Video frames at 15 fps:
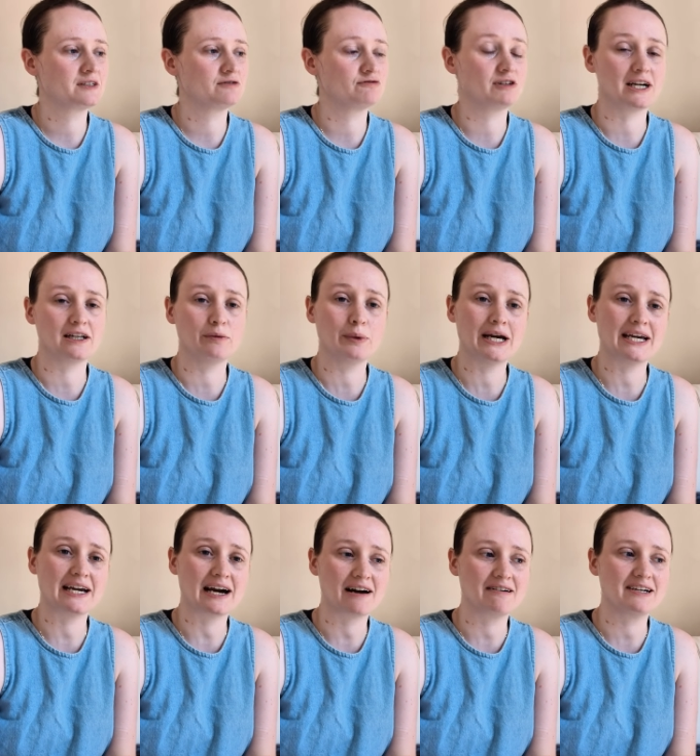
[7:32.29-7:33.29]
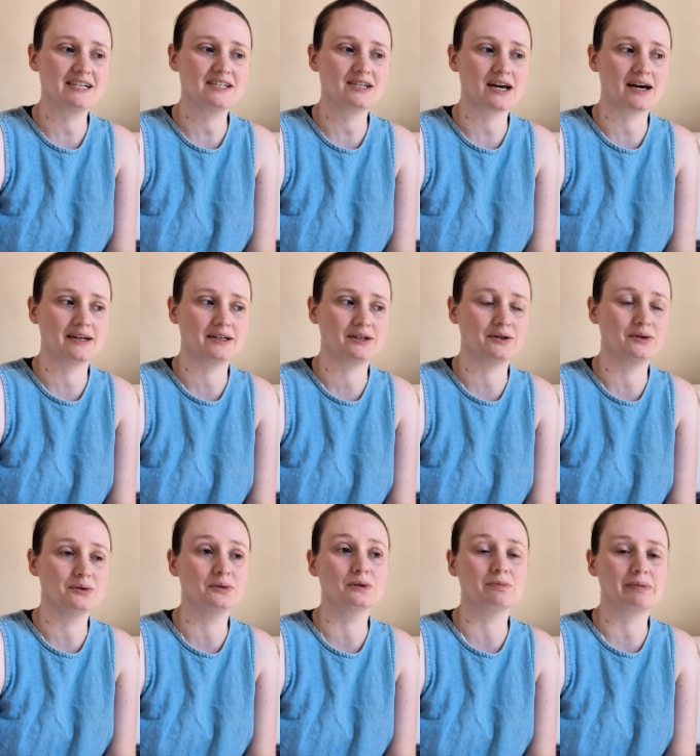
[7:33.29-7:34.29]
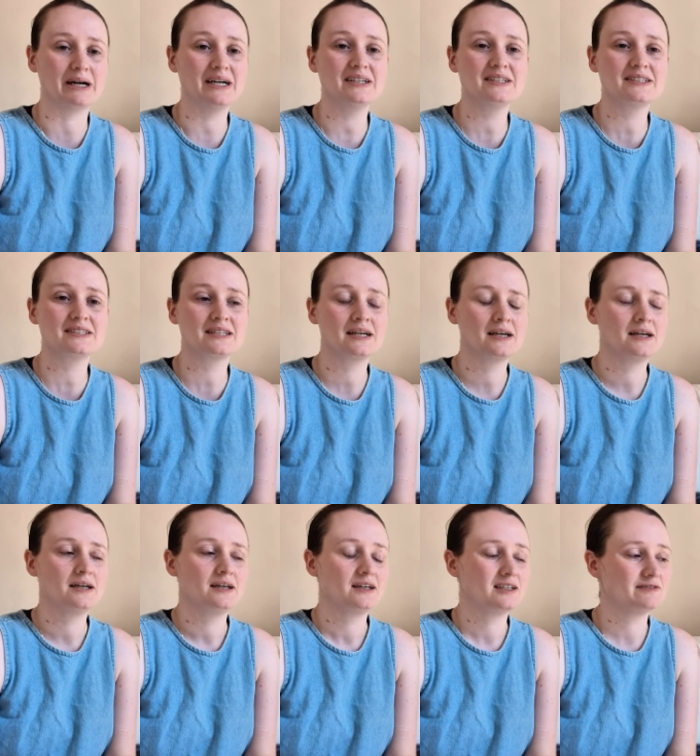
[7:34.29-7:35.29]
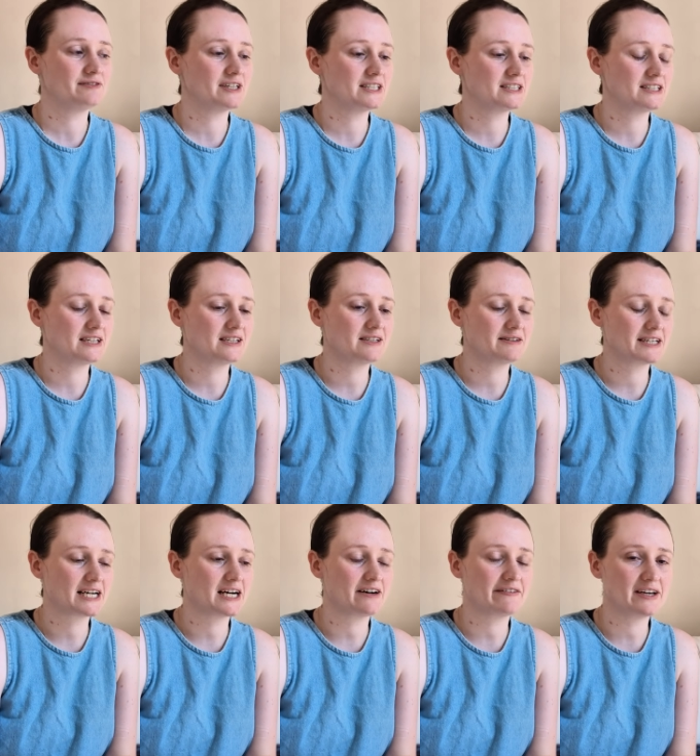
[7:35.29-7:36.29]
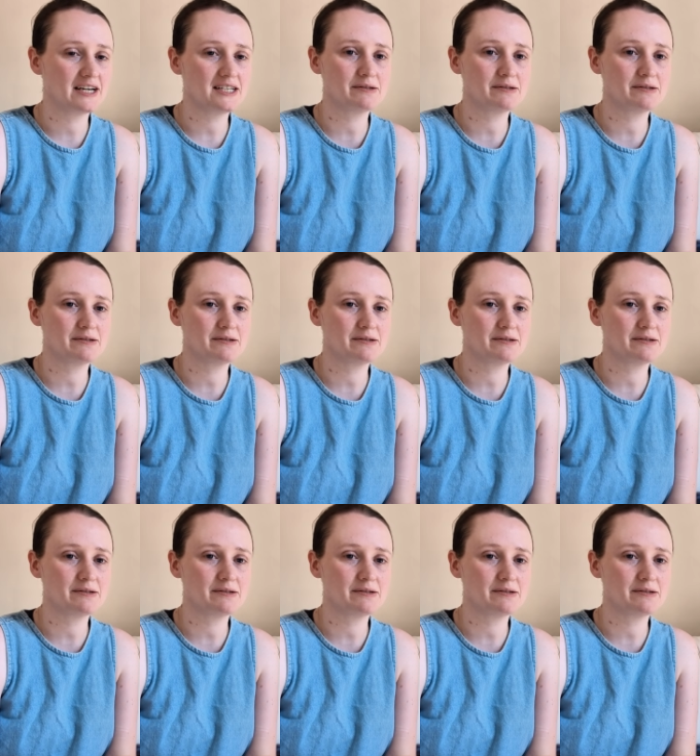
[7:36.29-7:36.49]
railway carriage and an old bus converted into a cafe.